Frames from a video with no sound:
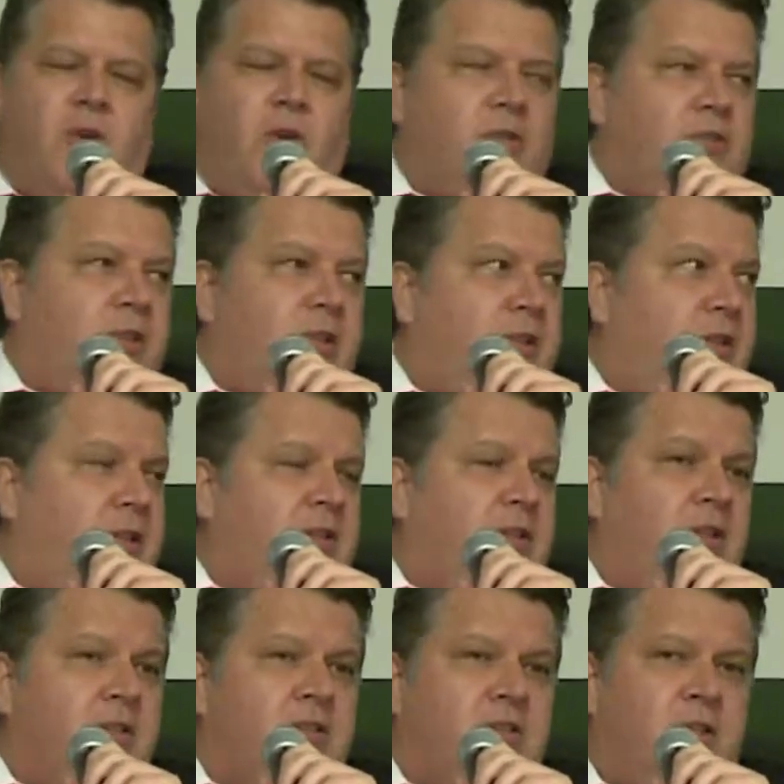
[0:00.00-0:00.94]
volatility,
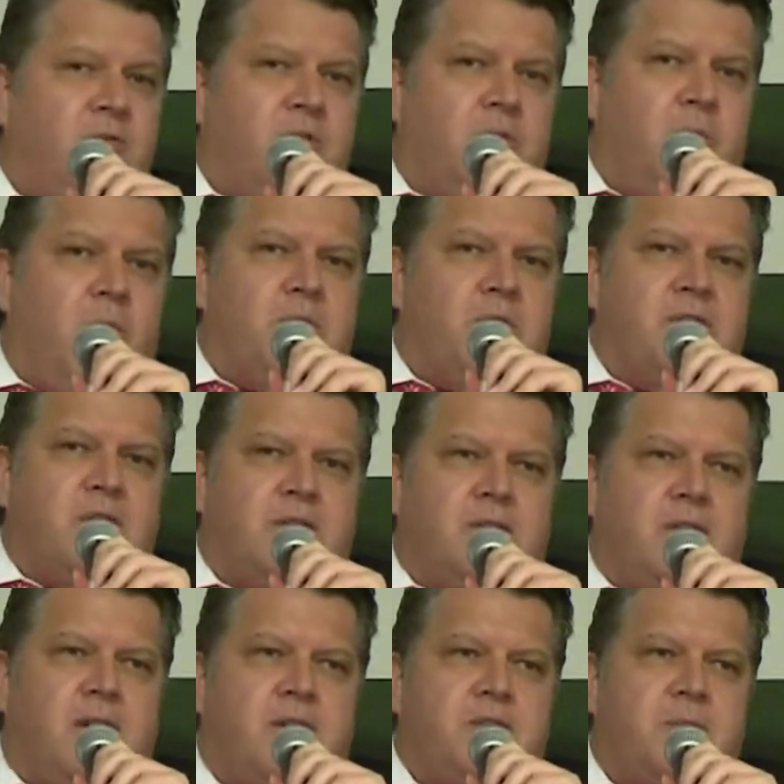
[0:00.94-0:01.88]
and that's definitely what we see in
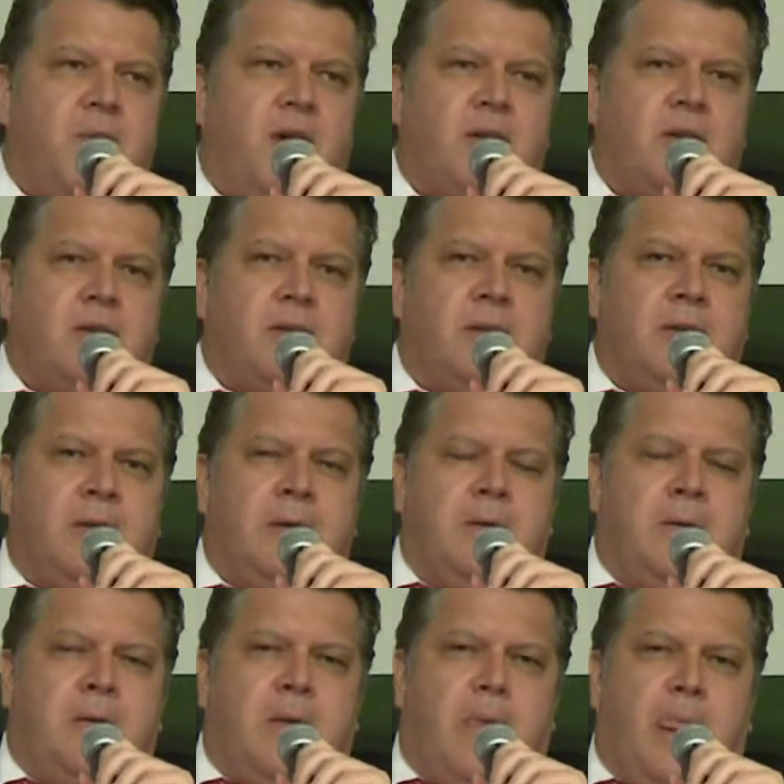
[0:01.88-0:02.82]
today's market.
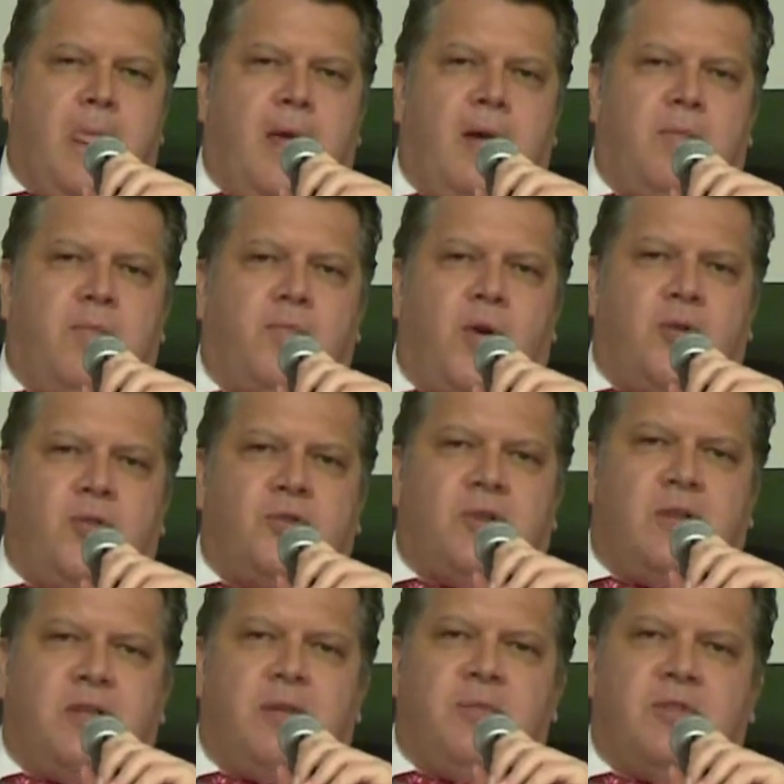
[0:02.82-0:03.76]

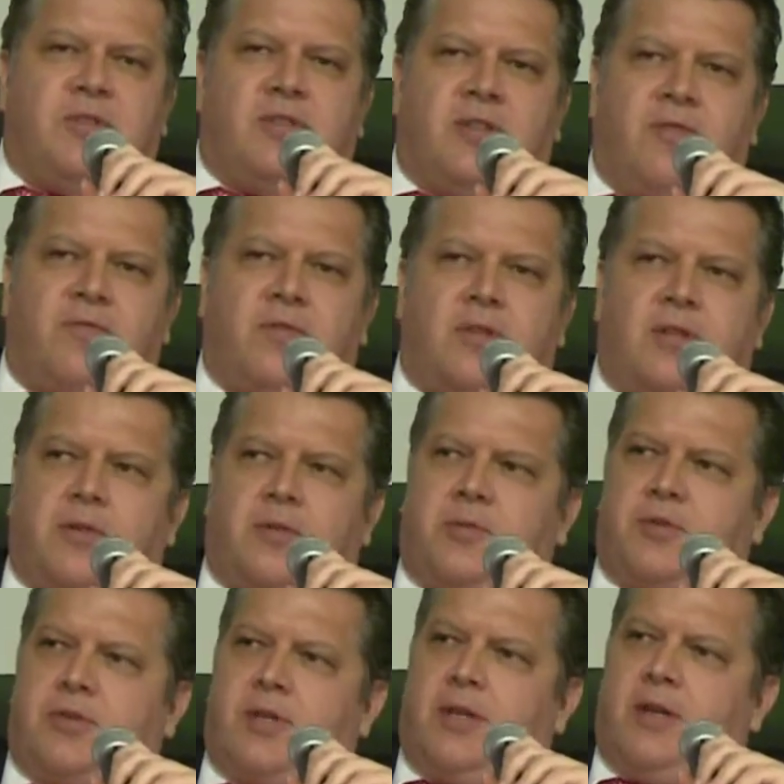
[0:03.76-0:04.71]
Post Lehman's, definitely
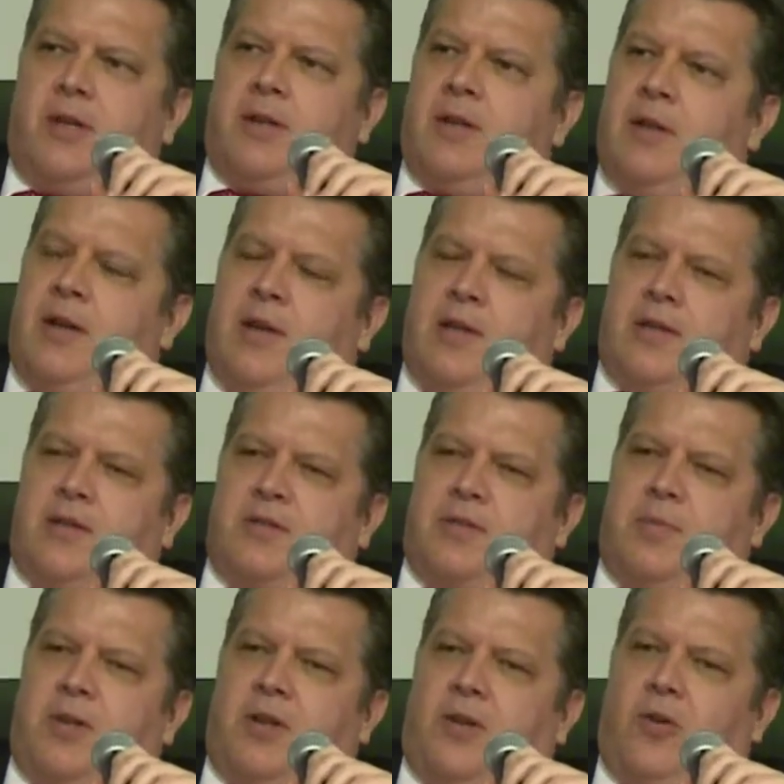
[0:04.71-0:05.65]

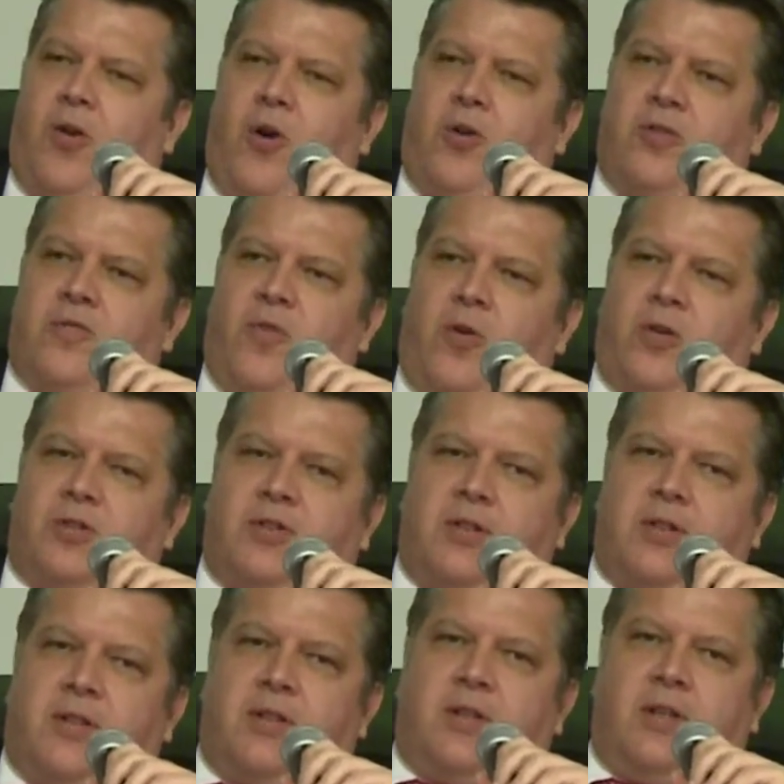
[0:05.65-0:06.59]
there's been a lot of
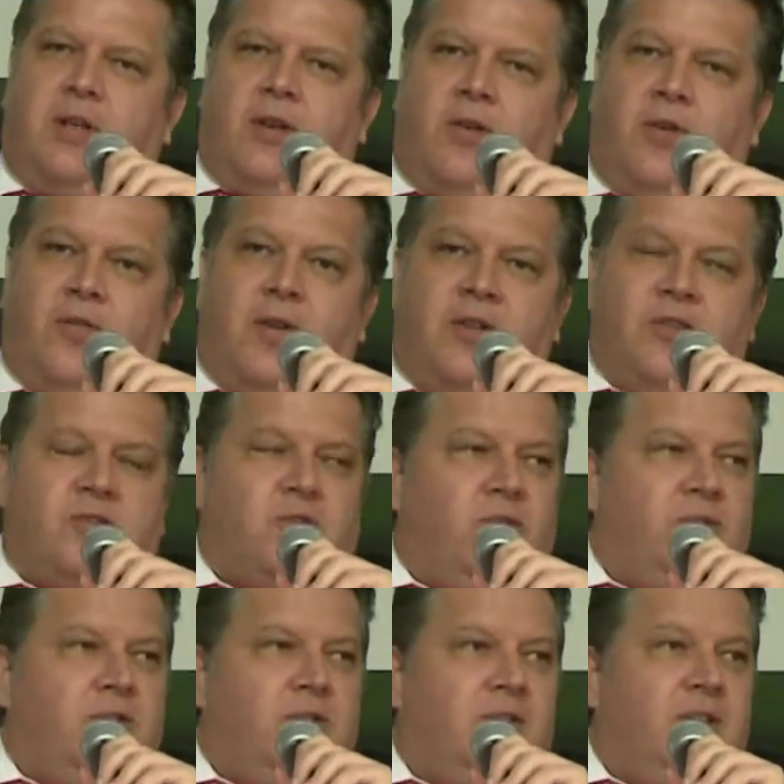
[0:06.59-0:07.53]
volatility, a lot of
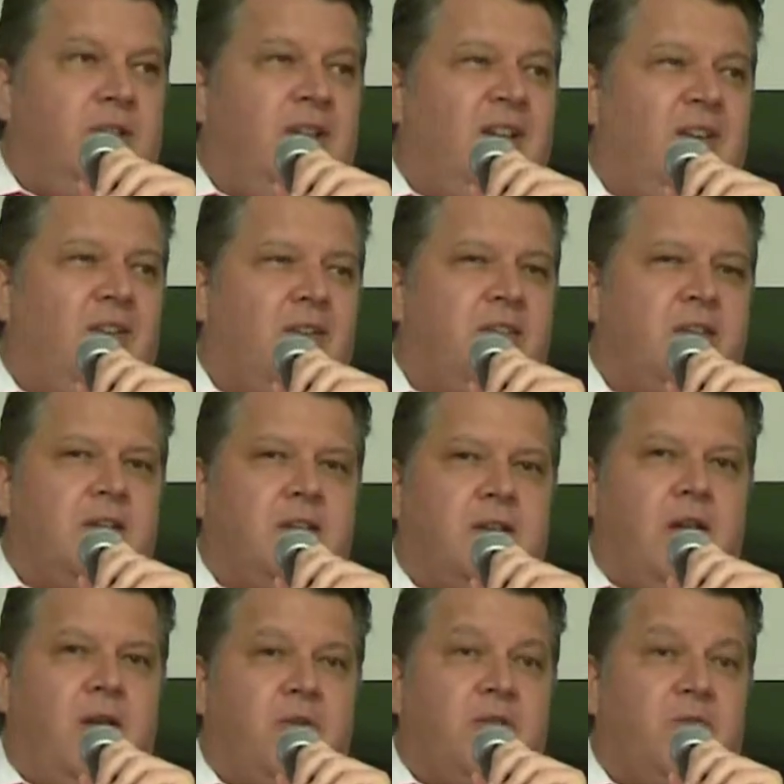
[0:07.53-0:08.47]
uncertainty, and I think
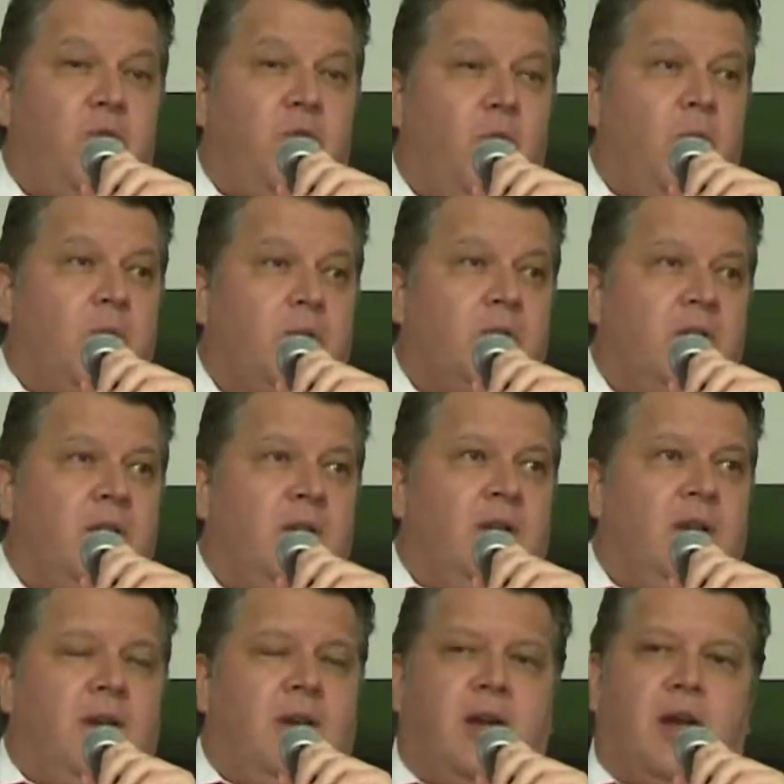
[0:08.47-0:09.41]
going forward,
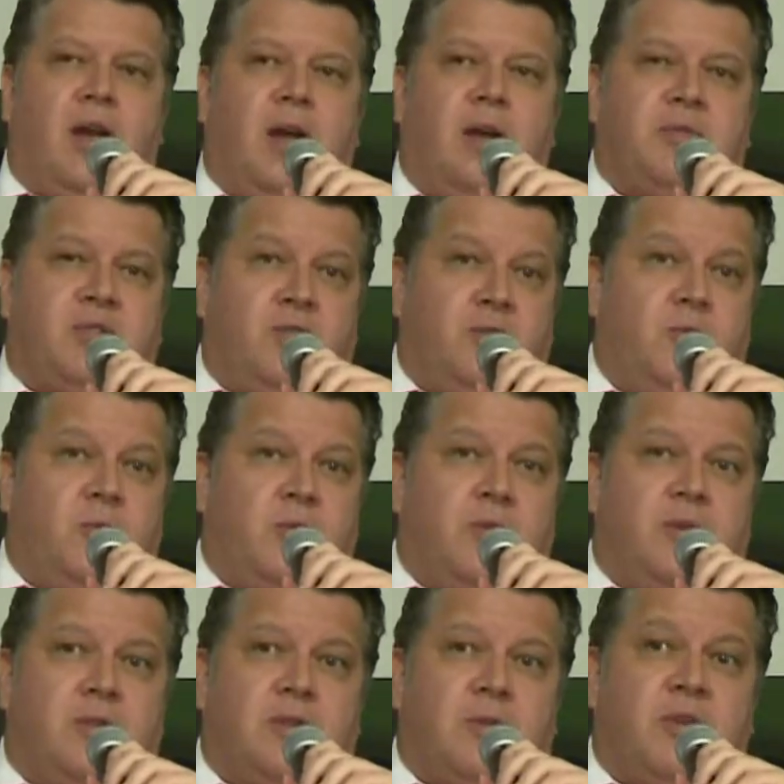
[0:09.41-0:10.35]
still
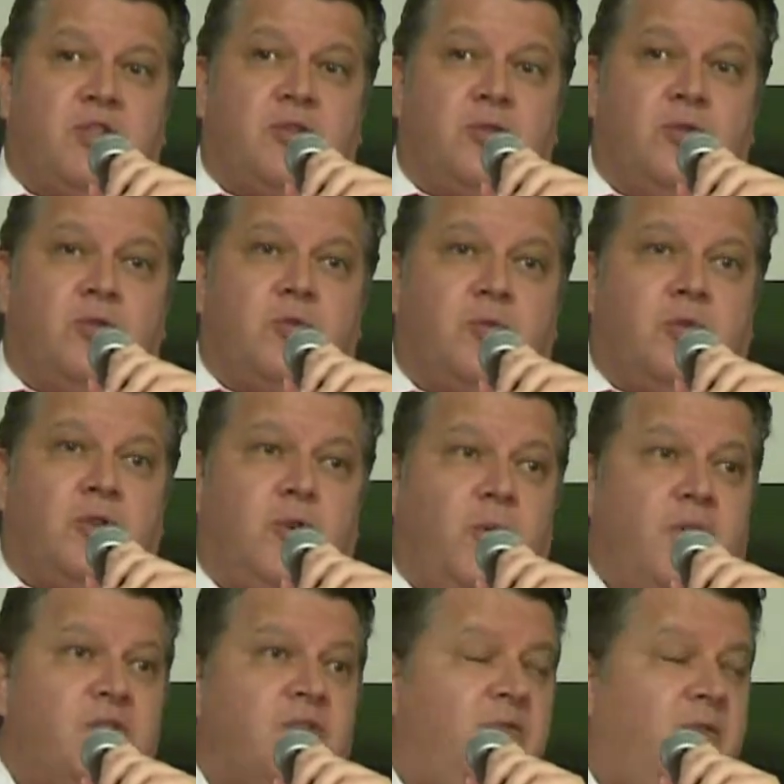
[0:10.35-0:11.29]
with some issues with the
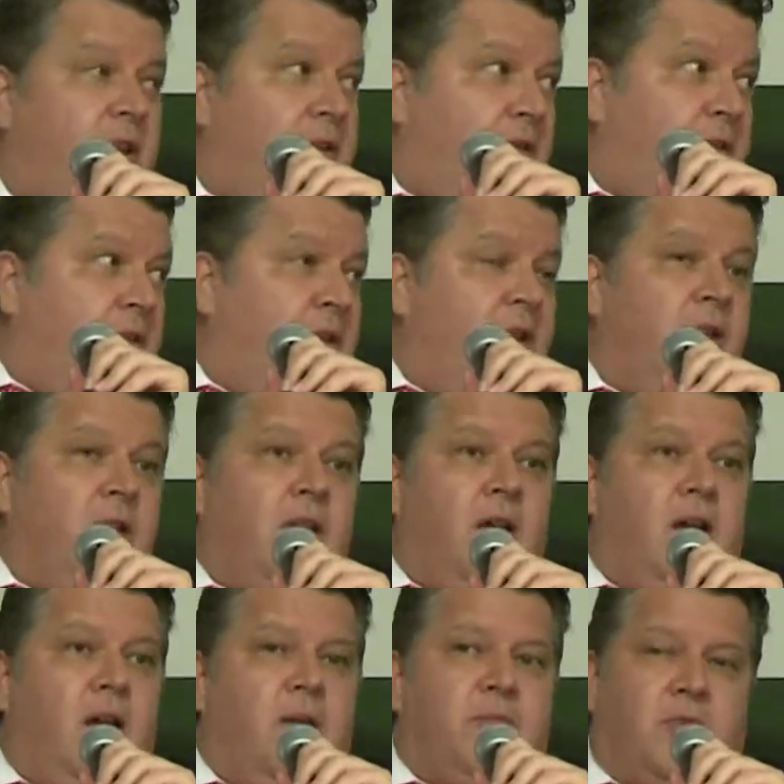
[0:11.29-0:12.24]
US Fed,
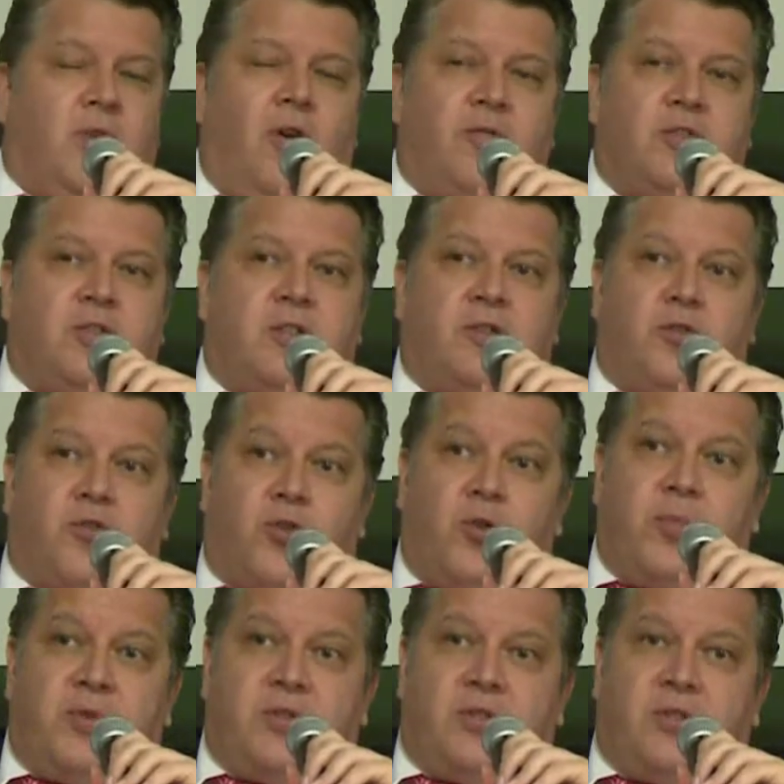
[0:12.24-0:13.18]
obviously
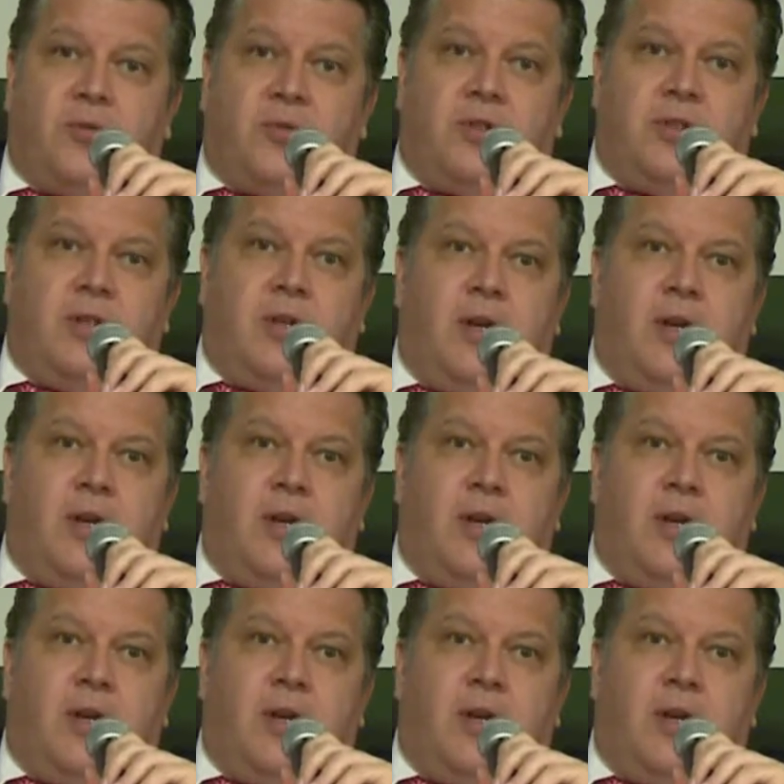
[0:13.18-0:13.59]
Europe is still